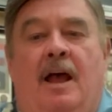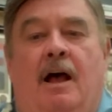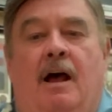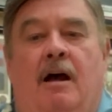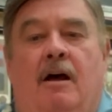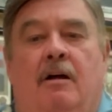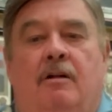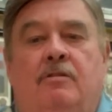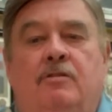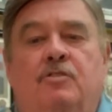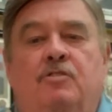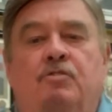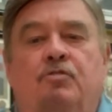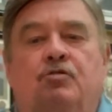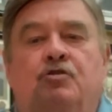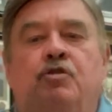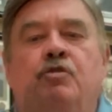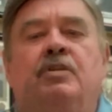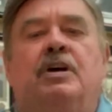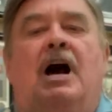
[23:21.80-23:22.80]
uh,
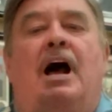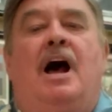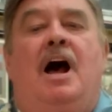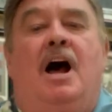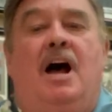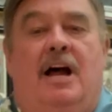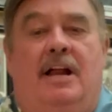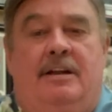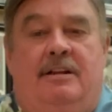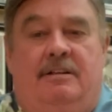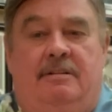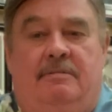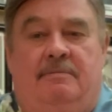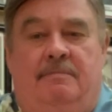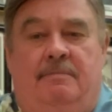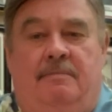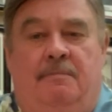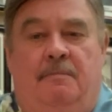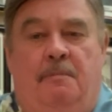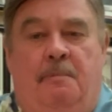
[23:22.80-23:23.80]
to God,
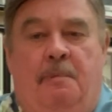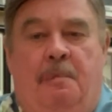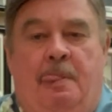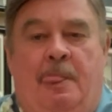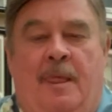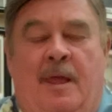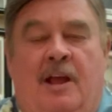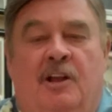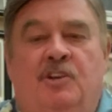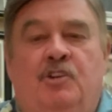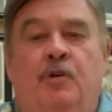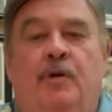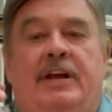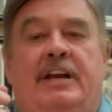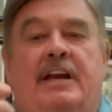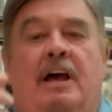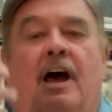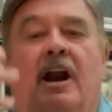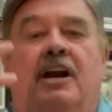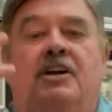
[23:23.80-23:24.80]
to
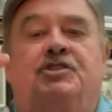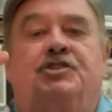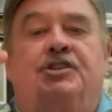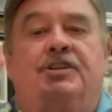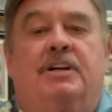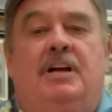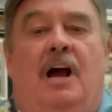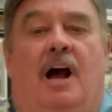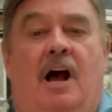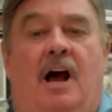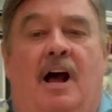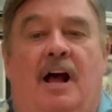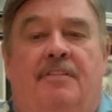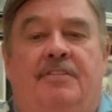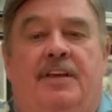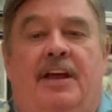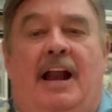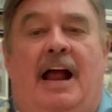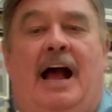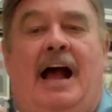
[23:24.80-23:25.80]
acknowledge to
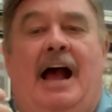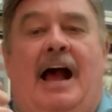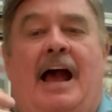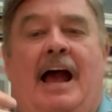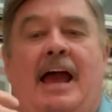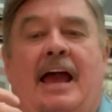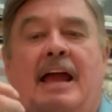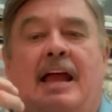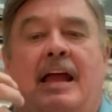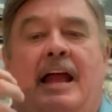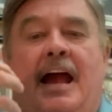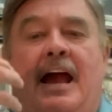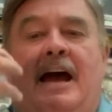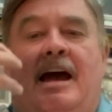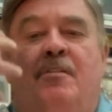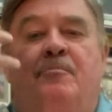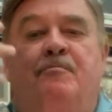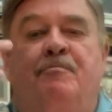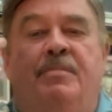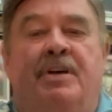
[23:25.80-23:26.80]
God that I
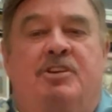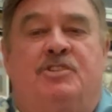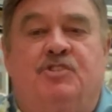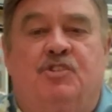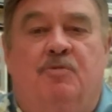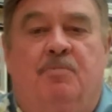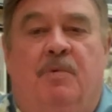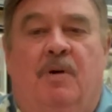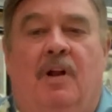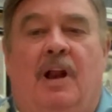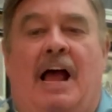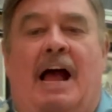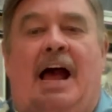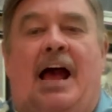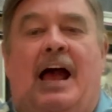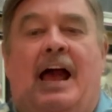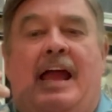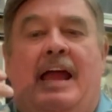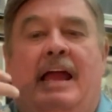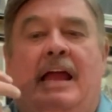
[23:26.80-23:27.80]
am miserable,
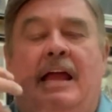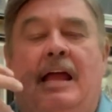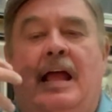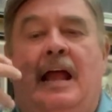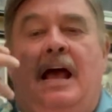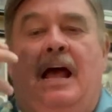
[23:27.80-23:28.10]
I